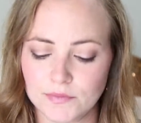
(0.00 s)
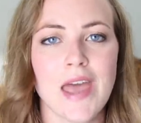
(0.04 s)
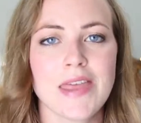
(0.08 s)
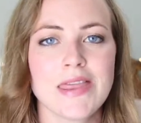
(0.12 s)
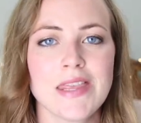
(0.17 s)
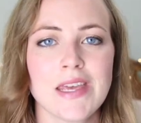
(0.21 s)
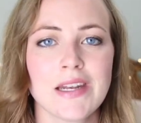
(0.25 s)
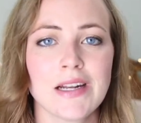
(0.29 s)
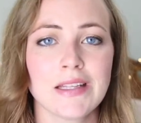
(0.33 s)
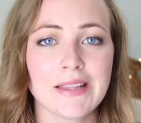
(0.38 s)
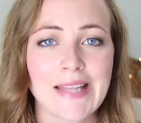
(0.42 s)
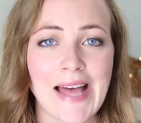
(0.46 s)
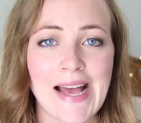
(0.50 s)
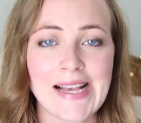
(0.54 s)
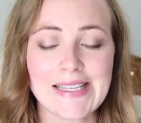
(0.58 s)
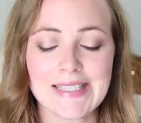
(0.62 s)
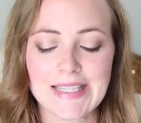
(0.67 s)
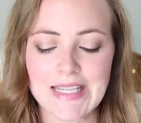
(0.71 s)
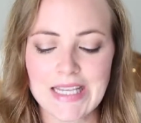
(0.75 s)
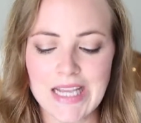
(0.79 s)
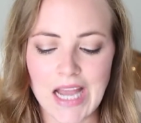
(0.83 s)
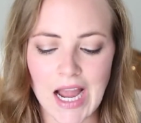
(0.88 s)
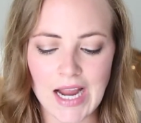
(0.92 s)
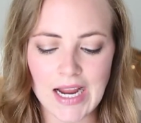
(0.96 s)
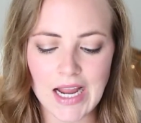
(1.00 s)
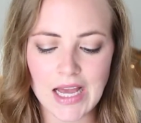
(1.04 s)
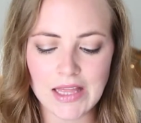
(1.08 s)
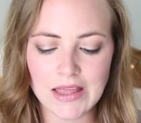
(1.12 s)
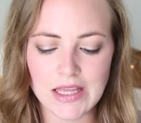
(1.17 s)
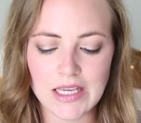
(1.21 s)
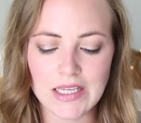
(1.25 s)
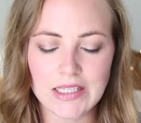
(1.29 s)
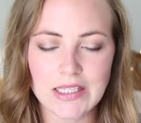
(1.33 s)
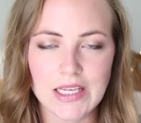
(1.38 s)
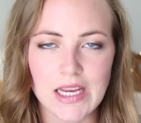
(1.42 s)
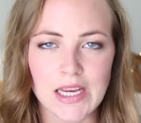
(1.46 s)
And then lastly, I got
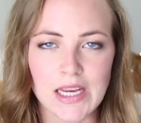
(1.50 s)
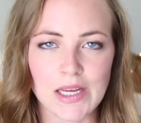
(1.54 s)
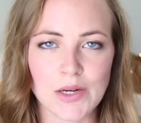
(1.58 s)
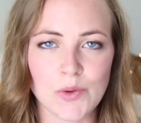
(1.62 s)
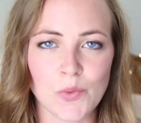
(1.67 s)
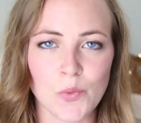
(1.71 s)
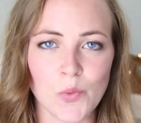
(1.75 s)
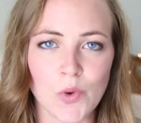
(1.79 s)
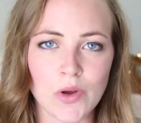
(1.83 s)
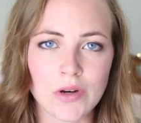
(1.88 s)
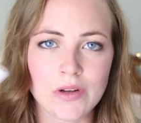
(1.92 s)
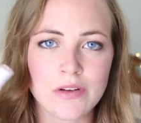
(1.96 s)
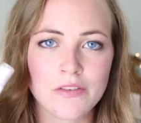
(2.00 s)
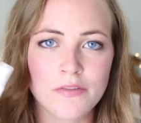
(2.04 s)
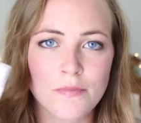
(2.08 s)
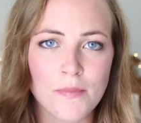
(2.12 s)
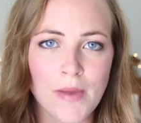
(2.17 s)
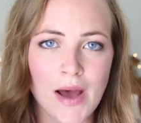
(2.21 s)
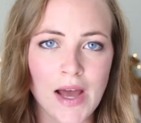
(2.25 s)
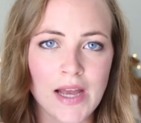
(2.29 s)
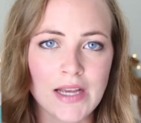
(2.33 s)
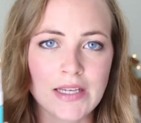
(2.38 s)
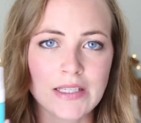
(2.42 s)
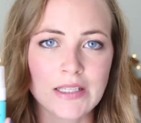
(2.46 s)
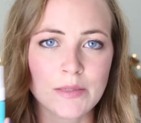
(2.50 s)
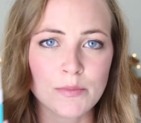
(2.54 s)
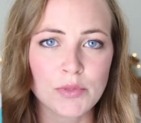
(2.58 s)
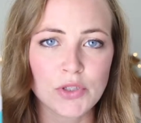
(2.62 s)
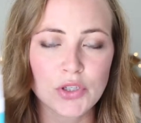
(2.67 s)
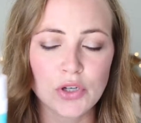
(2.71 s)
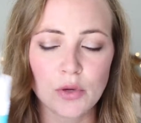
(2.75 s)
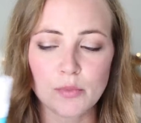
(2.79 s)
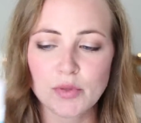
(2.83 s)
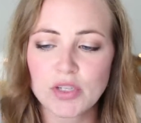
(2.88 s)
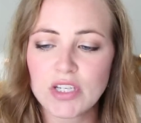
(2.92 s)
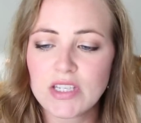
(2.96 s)
this in one of my
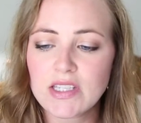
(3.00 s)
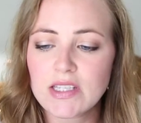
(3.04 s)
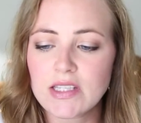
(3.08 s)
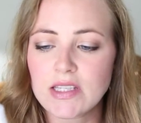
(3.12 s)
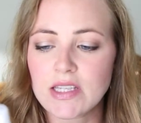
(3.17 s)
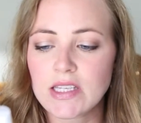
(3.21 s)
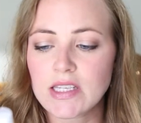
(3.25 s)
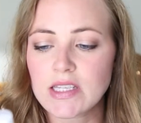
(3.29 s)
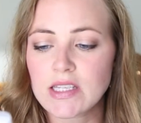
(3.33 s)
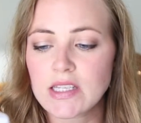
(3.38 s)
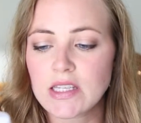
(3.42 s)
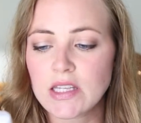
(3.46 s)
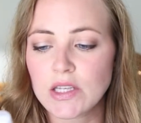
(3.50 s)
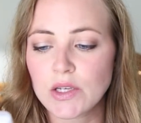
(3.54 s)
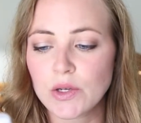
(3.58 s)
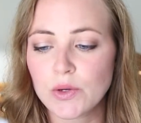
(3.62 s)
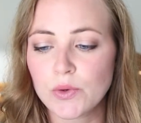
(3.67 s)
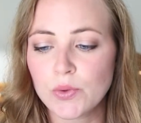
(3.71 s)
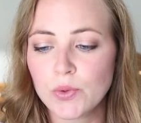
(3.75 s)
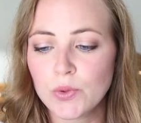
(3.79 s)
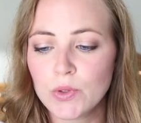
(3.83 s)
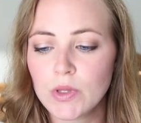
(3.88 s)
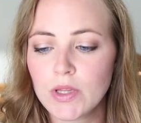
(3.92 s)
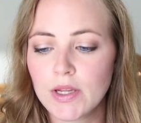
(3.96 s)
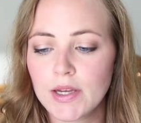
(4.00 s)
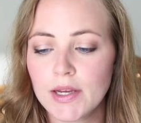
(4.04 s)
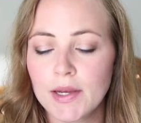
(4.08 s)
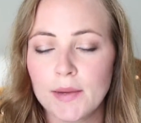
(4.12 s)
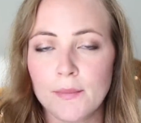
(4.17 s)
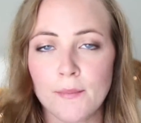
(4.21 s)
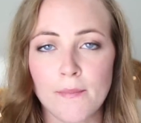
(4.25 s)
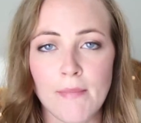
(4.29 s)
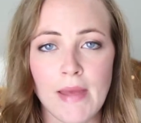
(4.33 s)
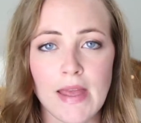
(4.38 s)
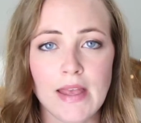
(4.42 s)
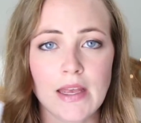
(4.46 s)
subscriptions. This is the Coola
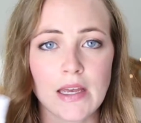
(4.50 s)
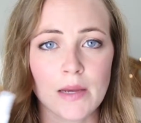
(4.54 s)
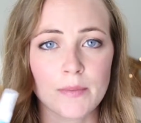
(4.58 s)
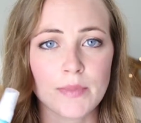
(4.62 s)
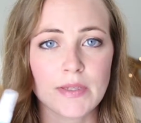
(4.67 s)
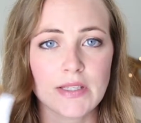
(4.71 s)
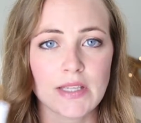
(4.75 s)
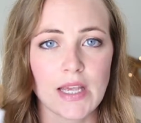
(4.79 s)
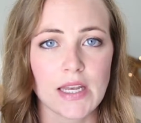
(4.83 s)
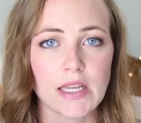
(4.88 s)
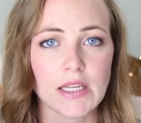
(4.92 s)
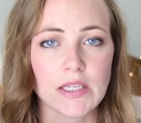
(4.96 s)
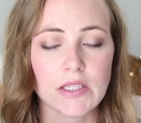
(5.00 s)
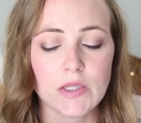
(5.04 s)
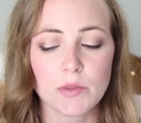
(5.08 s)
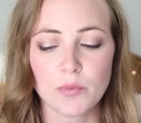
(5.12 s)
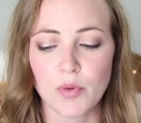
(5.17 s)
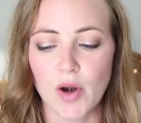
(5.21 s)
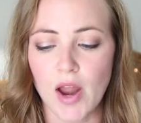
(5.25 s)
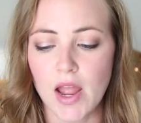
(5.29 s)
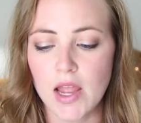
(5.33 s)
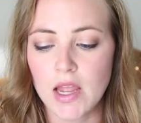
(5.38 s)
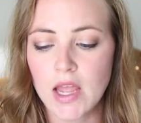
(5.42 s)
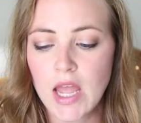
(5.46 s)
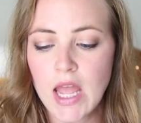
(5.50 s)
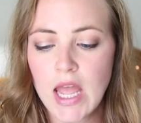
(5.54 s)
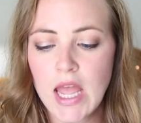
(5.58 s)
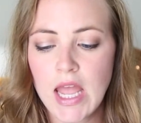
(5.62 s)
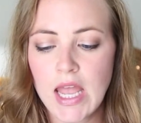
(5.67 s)
Makeup Setting Spray.